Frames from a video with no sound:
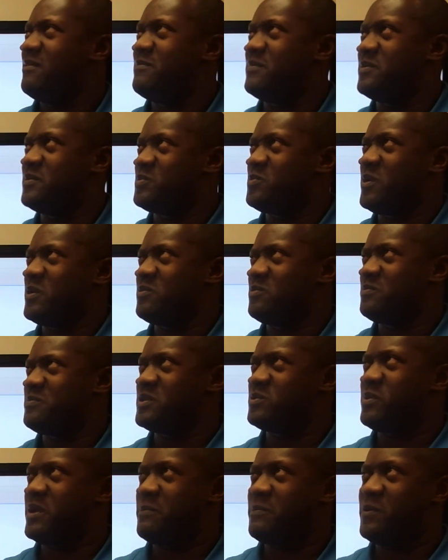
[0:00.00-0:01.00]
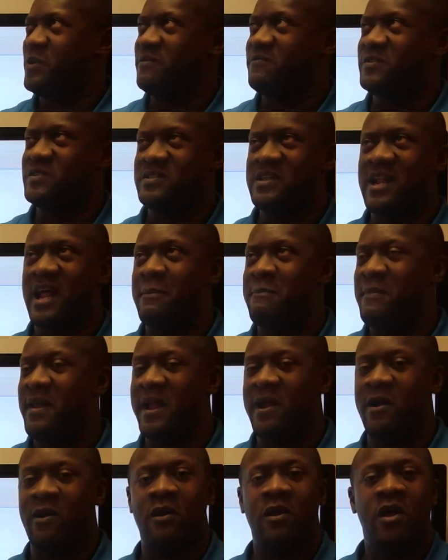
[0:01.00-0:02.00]
this is the best way to put it. If it's not a
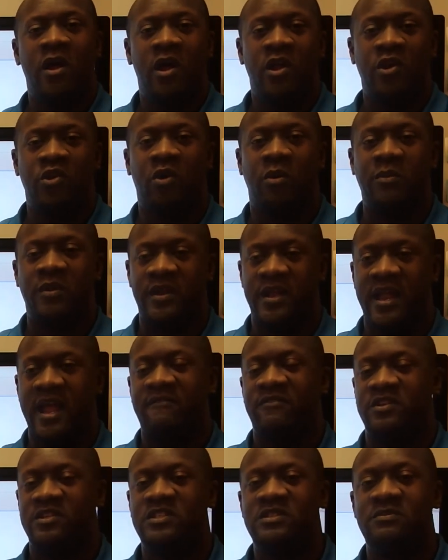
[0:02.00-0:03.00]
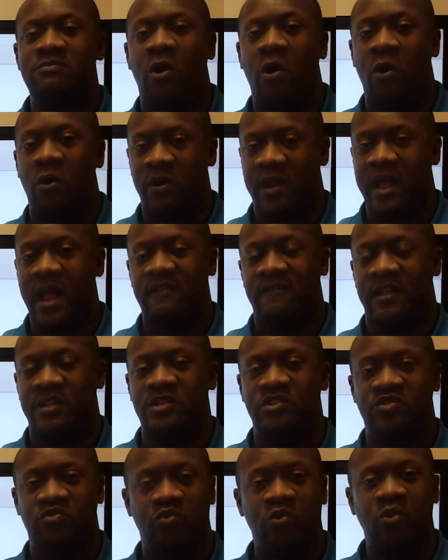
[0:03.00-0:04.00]
mayor, normally you have a small, kind of like
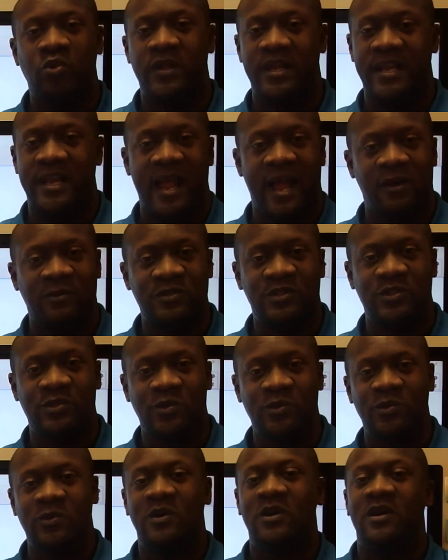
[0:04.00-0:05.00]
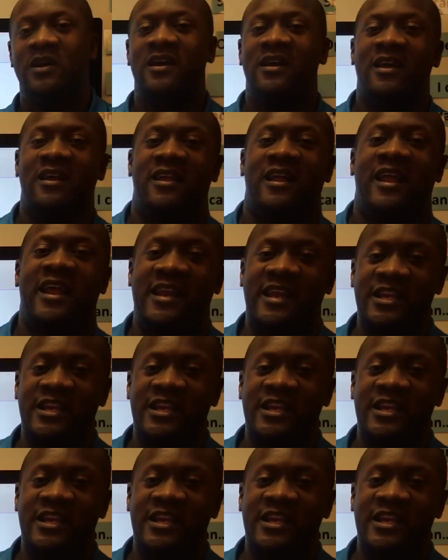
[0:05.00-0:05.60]
this ruling council in